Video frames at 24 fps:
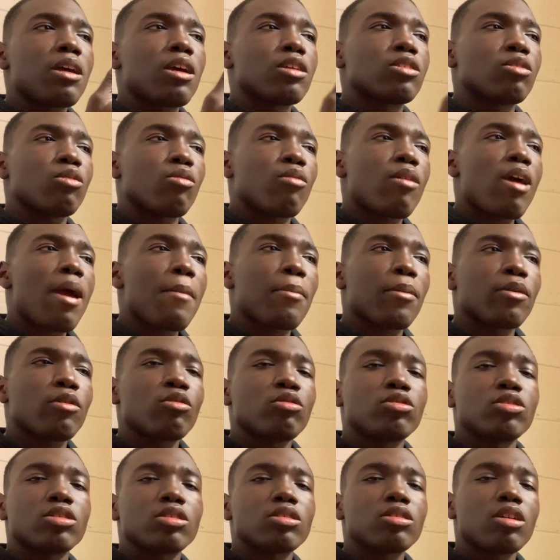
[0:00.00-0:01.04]
as a rapper,
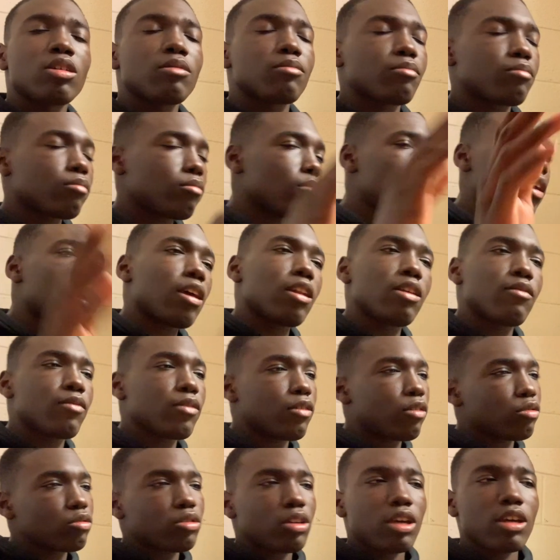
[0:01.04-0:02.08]
you just uh, I ain't even
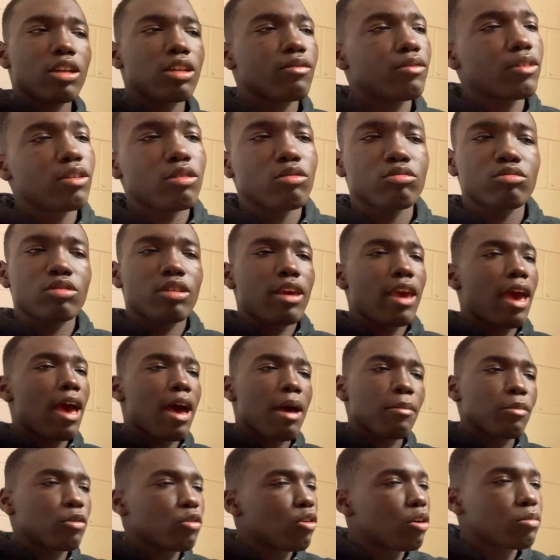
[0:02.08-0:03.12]
gonna I ain't even gonna
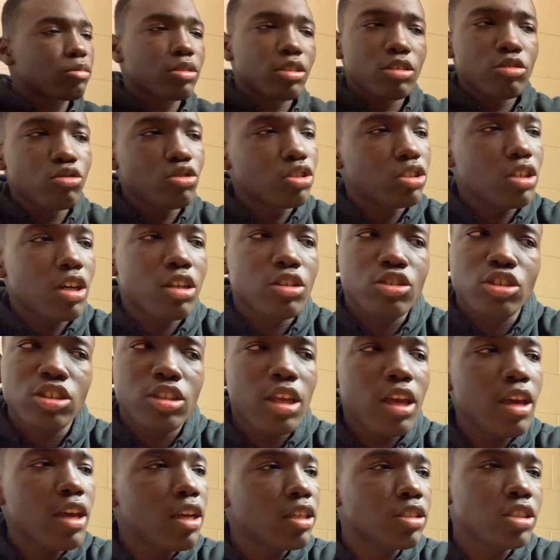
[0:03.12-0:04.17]
cap, you know what I'm saying? You just
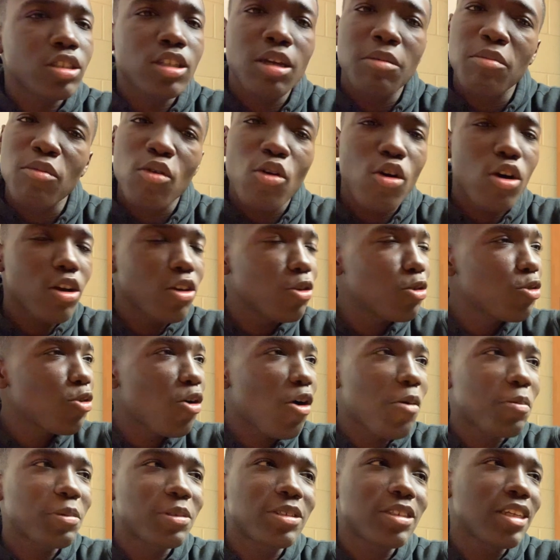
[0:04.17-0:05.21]
understand shit more, you know
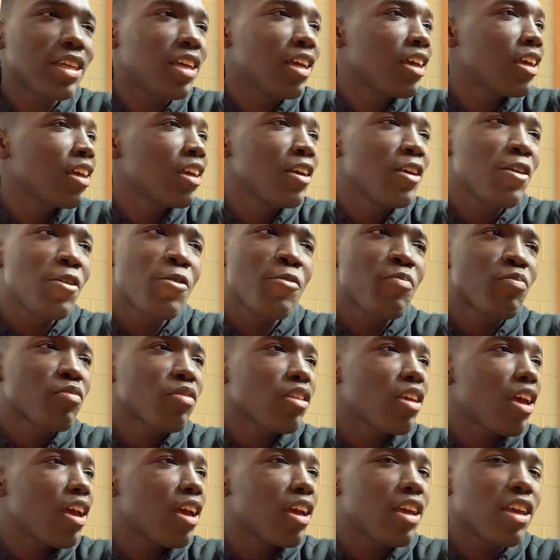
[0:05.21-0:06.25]
what I'm saying?
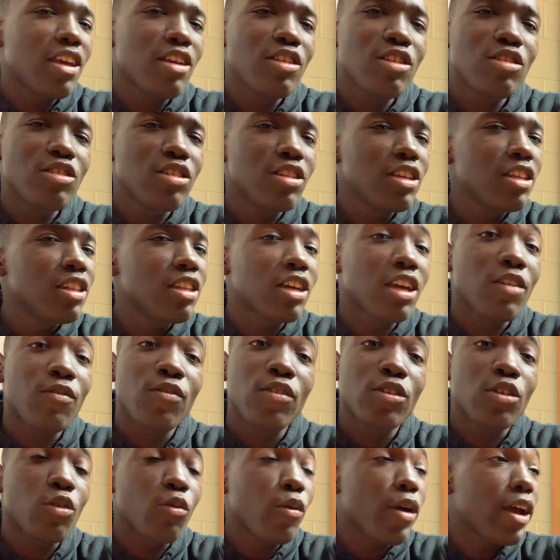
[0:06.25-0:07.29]
Hey, he, we looking
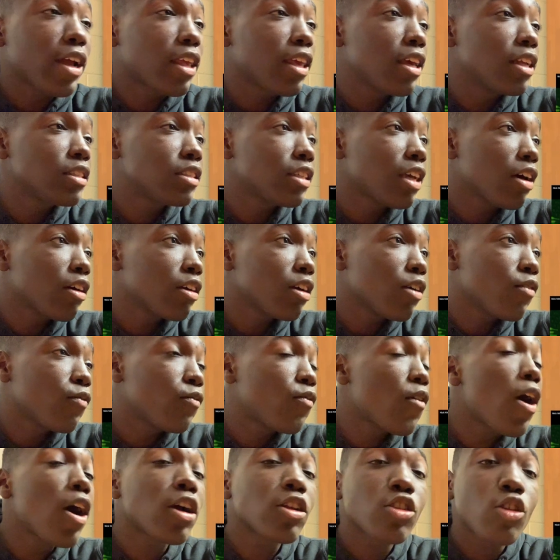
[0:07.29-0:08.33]
for direct hits out here.
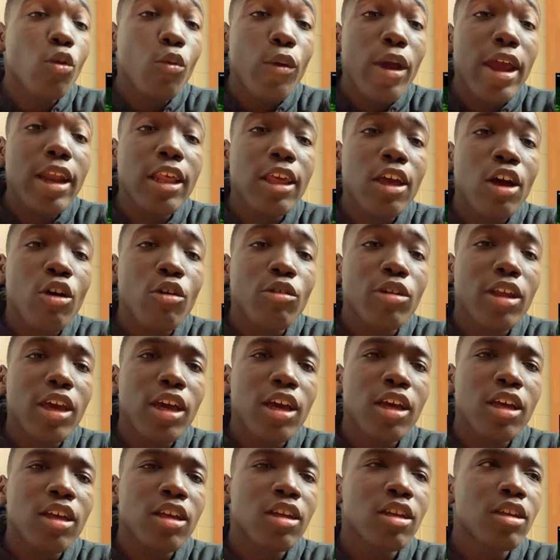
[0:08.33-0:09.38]
Fuck the radio,
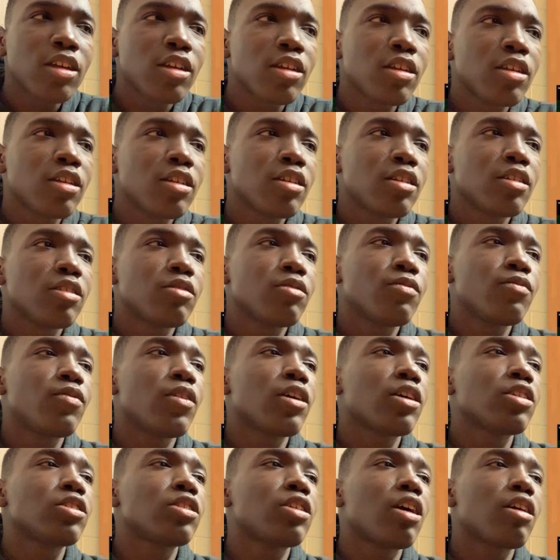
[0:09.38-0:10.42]
nigga.
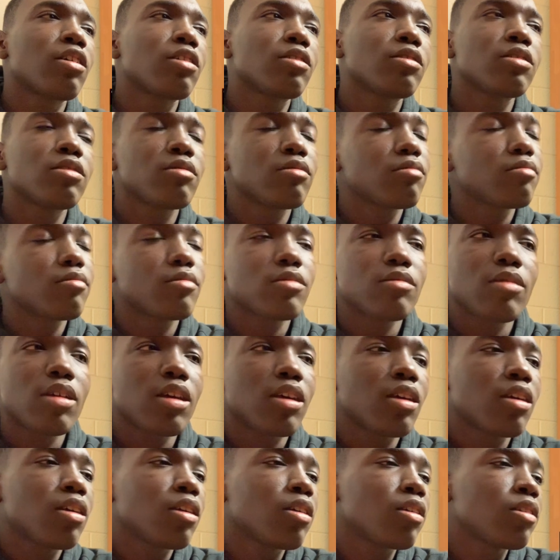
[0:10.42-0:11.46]
Fuck this y'all,
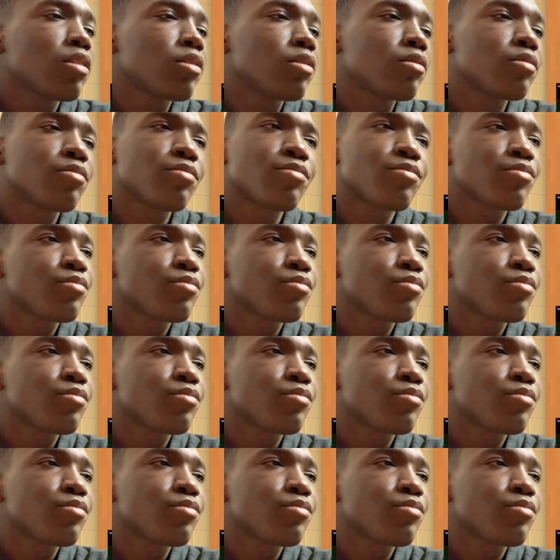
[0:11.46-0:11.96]
man.